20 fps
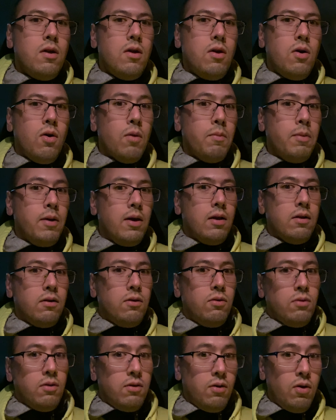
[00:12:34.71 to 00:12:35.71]
or because
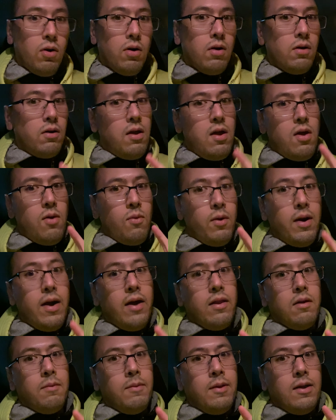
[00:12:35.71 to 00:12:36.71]

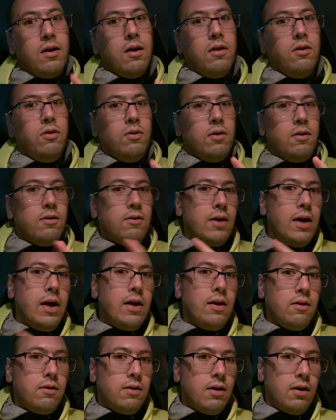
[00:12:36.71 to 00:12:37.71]
because you
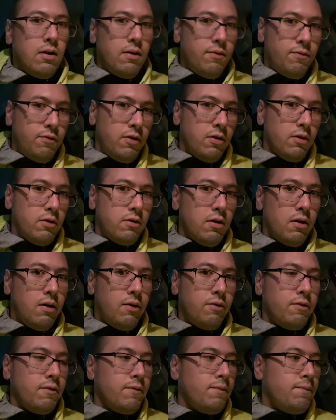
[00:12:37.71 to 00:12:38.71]
decide to stand up for
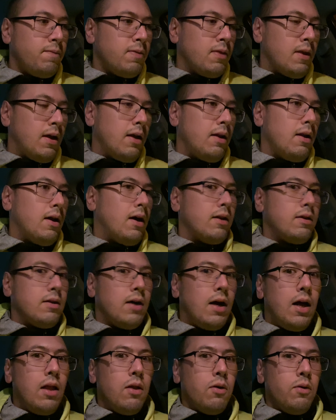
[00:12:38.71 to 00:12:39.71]
yourself and not
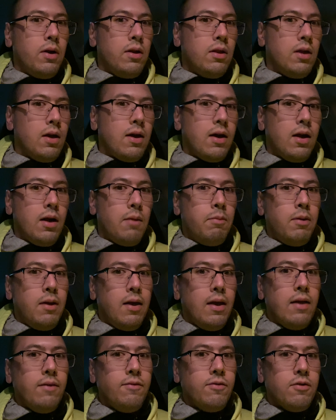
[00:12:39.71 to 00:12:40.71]
tolerate that kind of
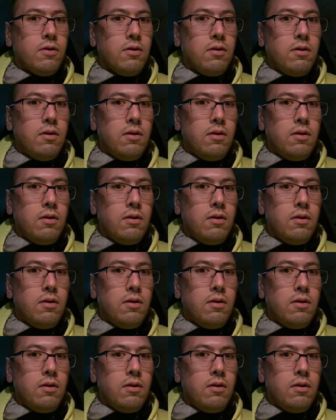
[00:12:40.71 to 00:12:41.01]
behavior.